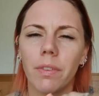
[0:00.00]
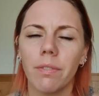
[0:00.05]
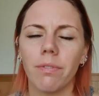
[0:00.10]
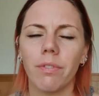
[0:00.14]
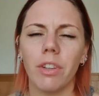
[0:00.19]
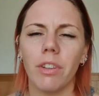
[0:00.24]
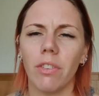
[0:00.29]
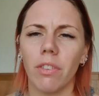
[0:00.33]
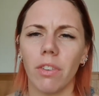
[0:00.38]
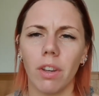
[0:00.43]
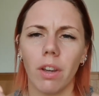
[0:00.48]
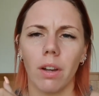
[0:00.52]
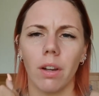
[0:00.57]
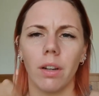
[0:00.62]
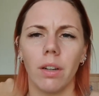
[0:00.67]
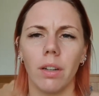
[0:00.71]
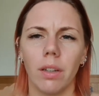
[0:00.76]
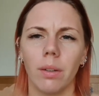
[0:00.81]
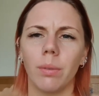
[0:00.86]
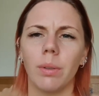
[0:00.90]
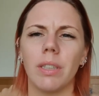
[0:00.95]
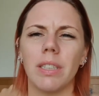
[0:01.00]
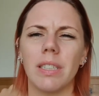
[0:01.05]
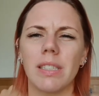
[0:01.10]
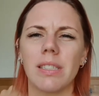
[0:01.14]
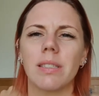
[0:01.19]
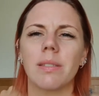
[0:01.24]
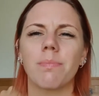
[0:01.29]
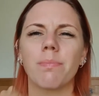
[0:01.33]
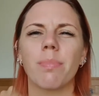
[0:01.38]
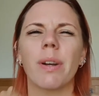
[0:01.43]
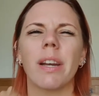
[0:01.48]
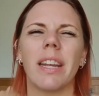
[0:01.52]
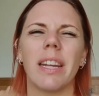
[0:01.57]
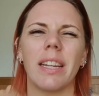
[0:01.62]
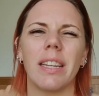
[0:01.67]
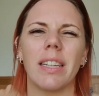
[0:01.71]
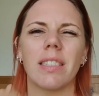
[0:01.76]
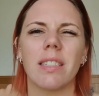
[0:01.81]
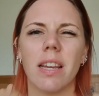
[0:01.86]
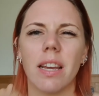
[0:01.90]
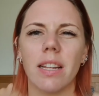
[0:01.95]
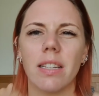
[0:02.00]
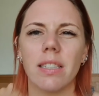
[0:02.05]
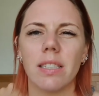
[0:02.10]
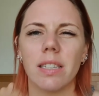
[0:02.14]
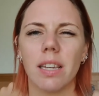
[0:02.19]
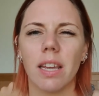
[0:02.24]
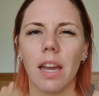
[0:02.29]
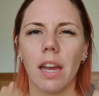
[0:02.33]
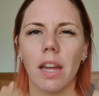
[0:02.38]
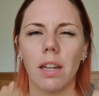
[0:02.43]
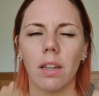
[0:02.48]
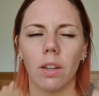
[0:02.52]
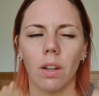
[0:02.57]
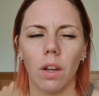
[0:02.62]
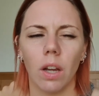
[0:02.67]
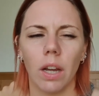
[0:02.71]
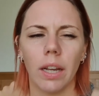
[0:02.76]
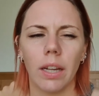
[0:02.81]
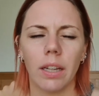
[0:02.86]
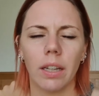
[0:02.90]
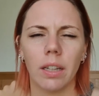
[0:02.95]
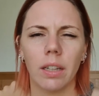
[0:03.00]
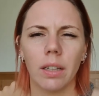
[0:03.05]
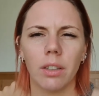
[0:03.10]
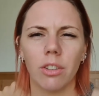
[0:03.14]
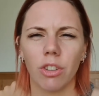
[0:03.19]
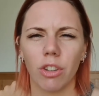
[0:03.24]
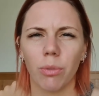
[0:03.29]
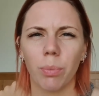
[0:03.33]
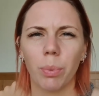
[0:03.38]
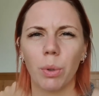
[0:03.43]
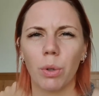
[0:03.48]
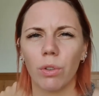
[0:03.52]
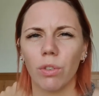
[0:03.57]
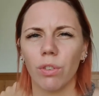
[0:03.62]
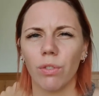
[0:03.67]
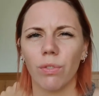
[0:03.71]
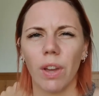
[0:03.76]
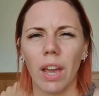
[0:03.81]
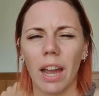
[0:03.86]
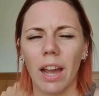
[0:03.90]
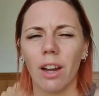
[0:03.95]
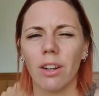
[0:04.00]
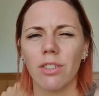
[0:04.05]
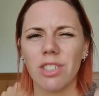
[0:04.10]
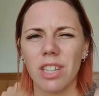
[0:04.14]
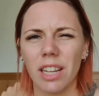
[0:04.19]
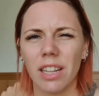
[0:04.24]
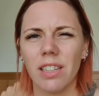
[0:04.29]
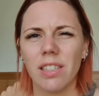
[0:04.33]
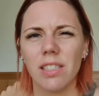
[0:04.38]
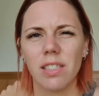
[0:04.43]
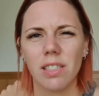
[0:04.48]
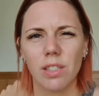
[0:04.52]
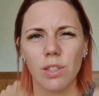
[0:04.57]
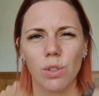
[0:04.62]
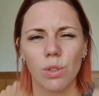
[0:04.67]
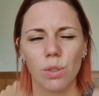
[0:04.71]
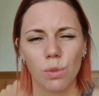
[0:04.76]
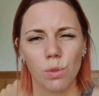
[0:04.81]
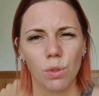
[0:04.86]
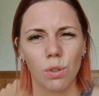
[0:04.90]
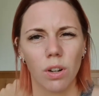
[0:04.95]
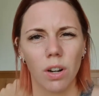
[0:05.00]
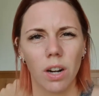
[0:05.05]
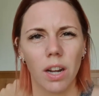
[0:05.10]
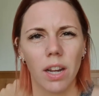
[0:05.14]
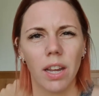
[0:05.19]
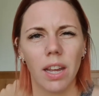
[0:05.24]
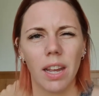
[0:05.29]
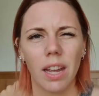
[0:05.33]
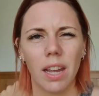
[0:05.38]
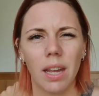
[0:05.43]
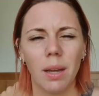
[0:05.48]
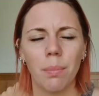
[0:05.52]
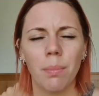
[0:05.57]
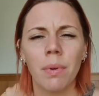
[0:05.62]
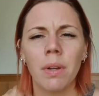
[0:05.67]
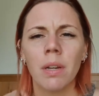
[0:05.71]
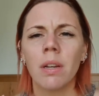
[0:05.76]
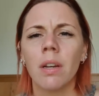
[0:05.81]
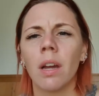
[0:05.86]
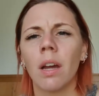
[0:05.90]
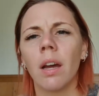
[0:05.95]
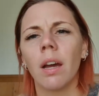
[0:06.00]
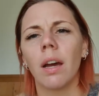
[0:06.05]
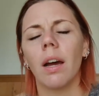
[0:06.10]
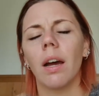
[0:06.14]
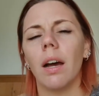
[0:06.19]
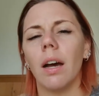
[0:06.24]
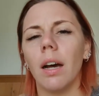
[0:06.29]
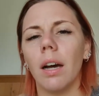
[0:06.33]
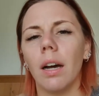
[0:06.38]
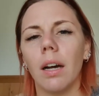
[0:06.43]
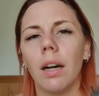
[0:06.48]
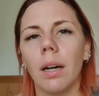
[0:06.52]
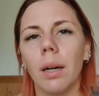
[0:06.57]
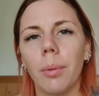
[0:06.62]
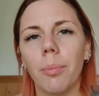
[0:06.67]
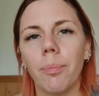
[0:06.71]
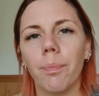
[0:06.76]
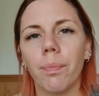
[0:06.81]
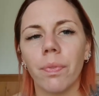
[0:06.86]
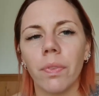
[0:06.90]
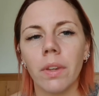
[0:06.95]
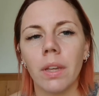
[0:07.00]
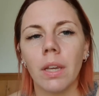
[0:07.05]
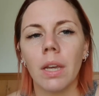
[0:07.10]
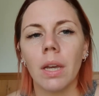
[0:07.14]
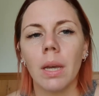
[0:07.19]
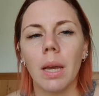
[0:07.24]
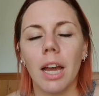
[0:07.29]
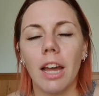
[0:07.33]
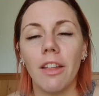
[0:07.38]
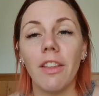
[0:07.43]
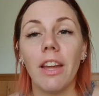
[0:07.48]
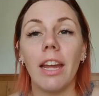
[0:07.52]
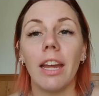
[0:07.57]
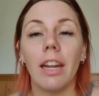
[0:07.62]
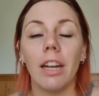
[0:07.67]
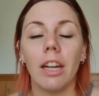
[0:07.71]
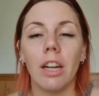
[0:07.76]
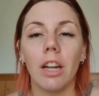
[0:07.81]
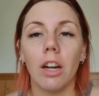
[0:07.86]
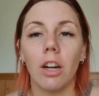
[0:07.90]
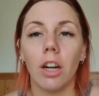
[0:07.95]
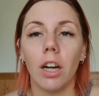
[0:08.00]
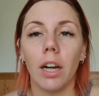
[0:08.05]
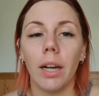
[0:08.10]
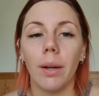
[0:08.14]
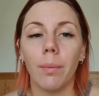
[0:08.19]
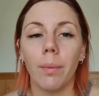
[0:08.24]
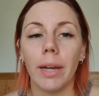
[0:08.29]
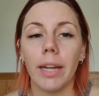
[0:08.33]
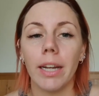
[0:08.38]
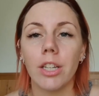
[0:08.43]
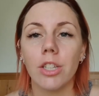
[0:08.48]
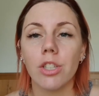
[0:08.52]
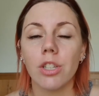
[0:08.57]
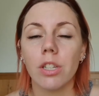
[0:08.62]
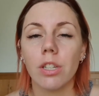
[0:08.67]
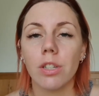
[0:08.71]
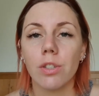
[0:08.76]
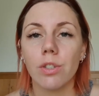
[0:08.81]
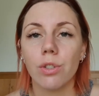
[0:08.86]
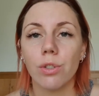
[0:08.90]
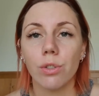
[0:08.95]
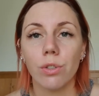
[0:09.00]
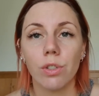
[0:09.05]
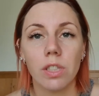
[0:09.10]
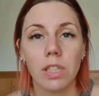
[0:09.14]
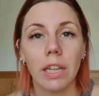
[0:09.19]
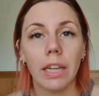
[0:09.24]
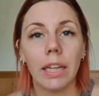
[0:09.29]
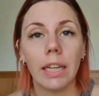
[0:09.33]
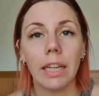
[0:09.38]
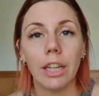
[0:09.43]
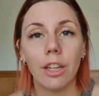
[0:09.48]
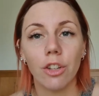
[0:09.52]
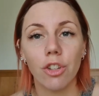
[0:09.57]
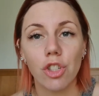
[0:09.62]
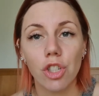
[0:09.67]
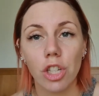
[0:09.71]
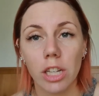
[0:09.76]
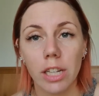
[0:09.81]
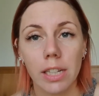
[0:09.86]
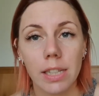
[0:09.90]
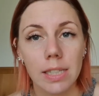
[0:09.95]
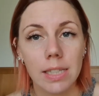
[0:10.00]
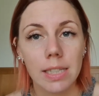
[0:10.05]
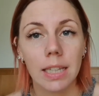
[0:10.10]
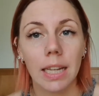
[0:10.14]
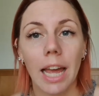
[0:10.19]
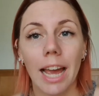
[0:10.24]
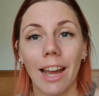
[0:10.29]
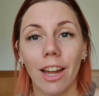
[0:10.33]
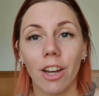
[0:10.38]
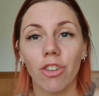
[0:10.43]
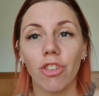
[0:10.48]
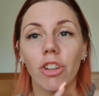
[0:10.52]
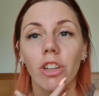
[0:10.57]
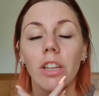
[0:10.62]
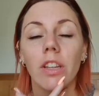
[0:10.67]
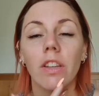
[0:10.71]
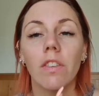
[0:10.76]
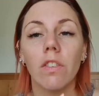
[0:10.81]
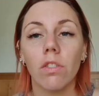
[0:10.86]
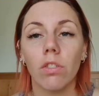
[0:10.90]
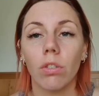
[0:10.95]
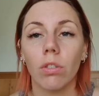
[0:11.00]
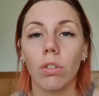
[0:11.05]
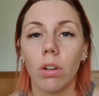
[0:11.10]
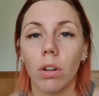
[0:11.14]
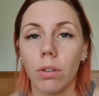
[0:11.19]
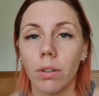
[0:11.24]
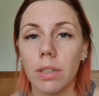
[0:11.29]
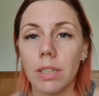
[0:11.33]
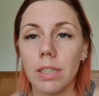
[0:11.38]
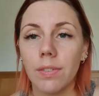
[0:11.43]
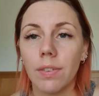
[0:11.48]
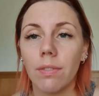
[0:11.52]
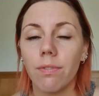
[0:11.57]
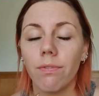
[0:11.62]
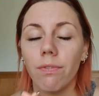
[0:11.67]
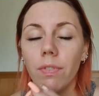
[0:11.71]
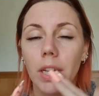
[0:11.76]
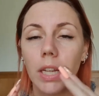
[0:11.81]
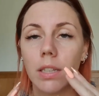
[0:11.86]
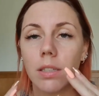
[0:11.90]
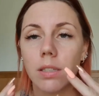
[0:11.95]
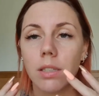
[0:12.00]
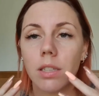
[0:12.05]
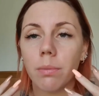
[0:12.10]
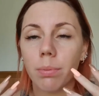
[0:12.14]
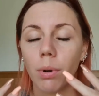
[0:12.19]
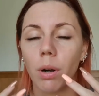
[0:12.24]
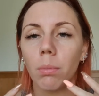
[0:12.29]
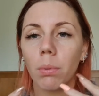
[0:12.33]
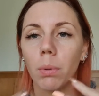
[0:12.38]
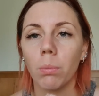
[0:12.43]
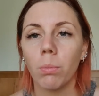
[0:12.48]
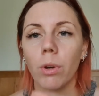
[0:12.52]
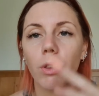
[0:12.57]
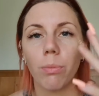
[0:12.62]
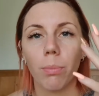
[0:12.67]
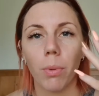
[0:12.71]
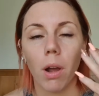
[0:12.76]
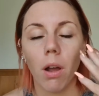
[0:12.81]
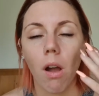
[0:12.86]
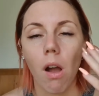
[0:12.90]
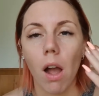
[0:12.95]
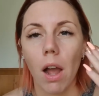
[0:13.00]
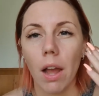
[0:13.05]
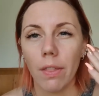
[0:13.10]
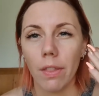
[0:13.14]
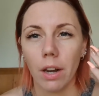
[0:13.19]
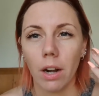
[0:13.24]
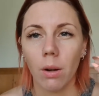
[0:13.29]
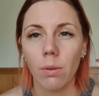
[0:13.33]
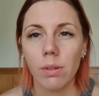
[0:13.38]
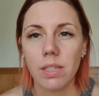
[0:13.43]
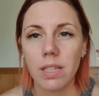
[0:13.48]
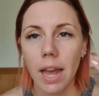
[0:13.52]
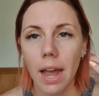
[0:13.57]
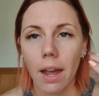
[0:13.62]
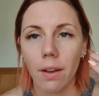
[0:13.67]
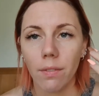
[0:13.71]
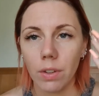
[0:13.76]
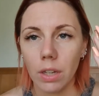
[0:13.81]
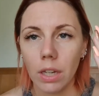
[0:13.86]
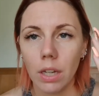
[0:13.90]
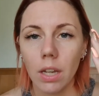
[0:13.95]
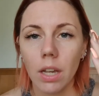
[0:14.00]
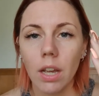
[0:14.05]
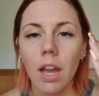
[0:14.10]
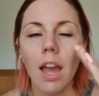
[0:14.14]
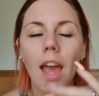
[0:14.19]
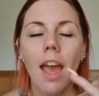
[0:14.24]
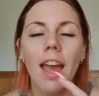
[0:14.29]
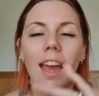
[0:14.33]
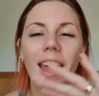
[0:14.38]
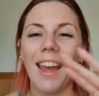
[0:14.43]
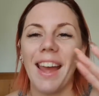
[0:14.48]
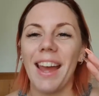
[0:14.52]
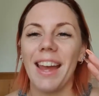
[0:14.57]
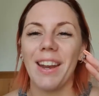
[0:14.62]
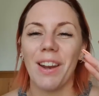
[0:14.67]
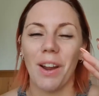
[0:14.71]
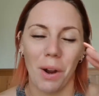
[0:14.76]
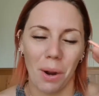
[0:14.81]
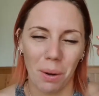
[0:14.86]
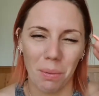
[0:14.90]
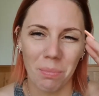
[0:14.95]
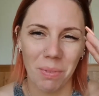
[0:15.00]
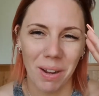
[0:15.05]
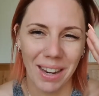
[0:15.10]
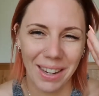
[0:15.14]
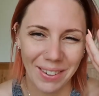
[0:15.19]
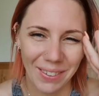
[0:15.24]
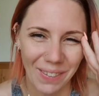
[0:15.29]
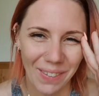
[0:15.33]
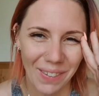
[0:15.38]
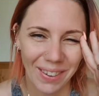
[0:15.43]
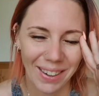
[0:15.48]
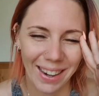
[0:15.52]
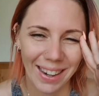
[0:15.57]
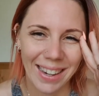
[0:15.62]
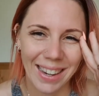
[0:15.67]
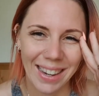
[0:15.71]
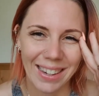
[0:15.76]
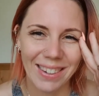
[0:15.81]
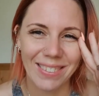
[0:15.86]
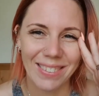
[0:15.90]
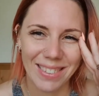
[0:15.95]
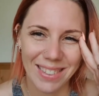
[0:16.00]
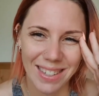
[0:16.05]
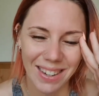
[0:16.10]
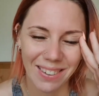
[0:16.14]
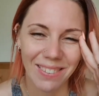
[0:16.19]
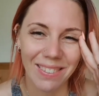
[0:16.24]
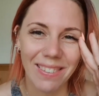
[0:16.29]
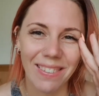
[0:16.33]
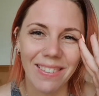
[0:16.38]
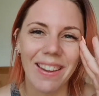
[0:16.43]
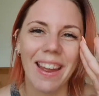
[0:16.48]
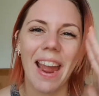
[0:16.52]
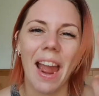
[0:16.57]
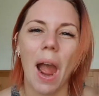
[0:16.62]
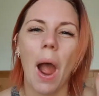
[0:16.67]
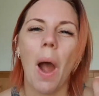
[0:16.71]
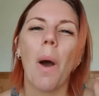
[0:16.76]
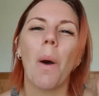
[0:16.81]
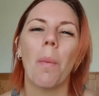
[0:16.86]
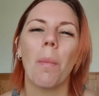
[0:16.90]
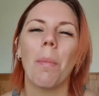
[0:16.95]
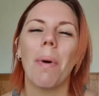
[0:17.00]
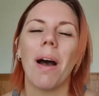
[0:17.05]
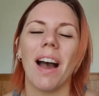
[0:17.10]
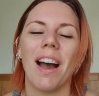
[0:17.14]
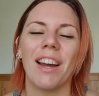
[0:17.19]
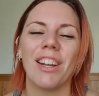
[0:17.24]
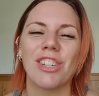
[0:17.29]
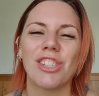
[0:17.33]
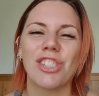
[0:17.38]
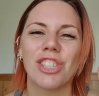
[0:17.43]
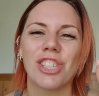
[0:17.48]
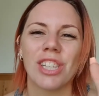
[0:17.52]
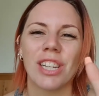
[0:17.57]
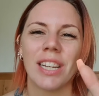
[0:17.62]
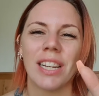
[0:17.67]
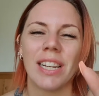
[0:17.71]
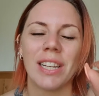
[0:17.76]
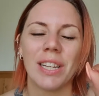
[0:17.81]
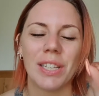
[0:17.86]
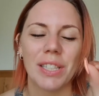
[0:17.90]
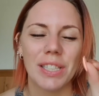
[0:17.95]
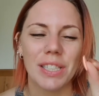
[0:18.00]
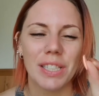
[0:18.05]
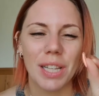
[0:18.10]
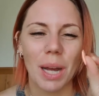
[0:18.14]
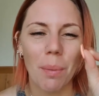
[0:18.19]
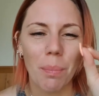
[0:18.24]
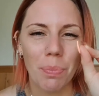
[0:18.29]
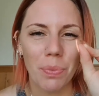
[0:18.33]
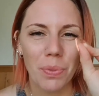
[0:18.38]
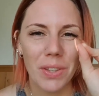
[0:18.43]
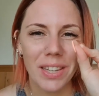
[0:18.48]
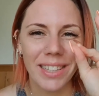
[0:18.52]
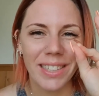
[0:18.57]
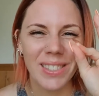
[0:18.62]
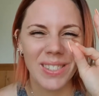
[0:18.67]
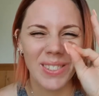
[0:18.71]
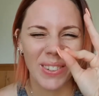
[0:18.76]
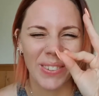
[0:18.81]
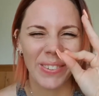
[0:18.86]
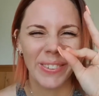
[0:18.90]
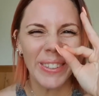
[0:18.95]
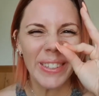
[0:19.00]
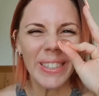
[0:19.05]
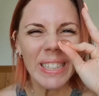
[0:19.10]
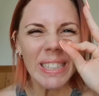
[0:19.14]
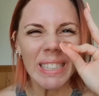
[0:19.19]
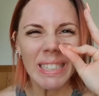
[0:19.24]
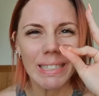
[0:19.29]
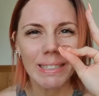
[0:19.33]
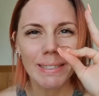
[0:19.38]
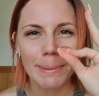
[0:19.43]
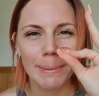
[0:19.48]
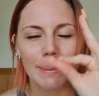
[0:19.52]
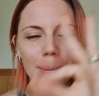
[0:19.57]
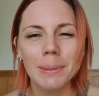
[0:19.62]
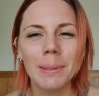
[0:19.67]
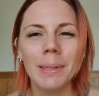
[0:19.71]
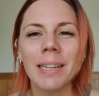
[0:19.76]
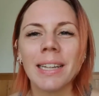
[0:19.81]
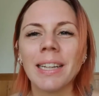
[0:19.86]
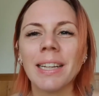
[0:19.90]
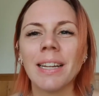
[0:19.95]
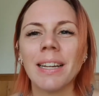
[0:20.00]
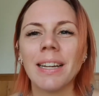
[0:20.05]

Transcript: Physio was pretty intense again, like just because of how tense and sore I am. And then I went to see Jen's Lashes to go and fix the problem with my eye that I was having. And oh my God, I cannot tell you how much something so little